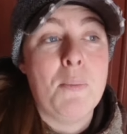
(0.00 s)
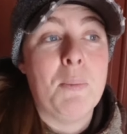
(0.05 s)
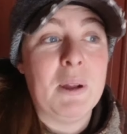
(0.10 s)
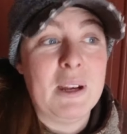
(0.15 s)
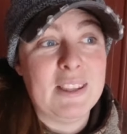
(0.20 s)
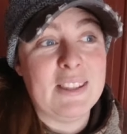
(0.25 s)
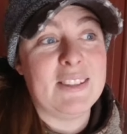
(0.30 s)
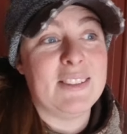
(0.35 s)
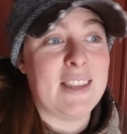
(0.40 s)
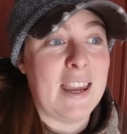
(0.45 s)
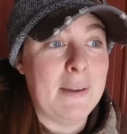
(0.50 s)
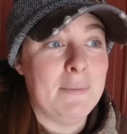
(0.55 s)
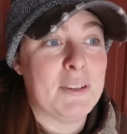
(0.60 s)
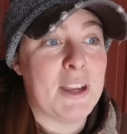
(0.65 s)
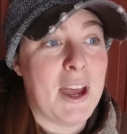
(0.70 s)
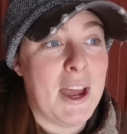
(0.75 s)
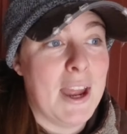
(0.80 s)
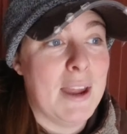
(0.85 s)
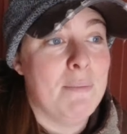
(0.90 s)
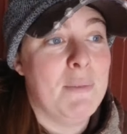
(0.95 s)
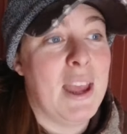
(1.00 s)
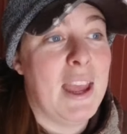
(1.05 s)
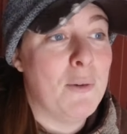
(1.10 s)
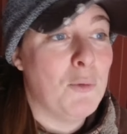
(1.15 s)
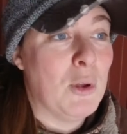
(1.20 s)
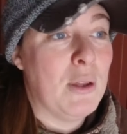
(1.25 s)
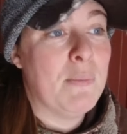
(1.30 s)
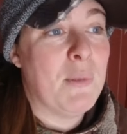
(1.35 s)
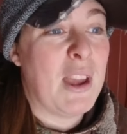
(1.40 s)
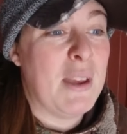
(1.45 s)
but at the same time it,
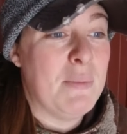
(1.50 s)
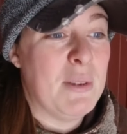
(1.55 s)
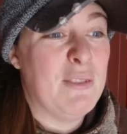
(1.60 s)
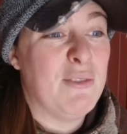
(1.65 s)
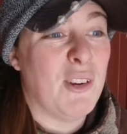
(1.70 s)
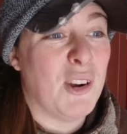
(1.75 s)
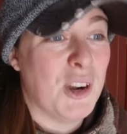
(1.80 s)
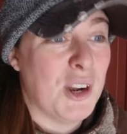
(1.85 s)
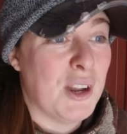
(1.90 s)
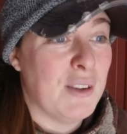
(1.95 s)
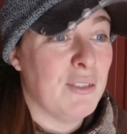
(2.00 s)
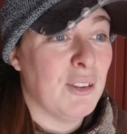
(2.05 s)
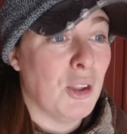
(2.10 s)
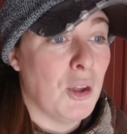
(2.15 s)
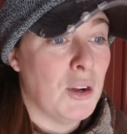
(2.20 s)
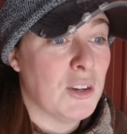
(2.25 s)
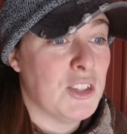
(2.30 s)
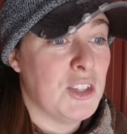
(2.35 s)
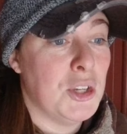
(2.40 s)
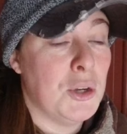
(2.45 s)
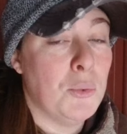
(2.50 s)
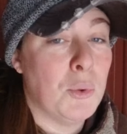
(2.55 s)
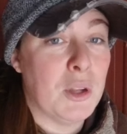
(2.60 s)
we might be far enough along too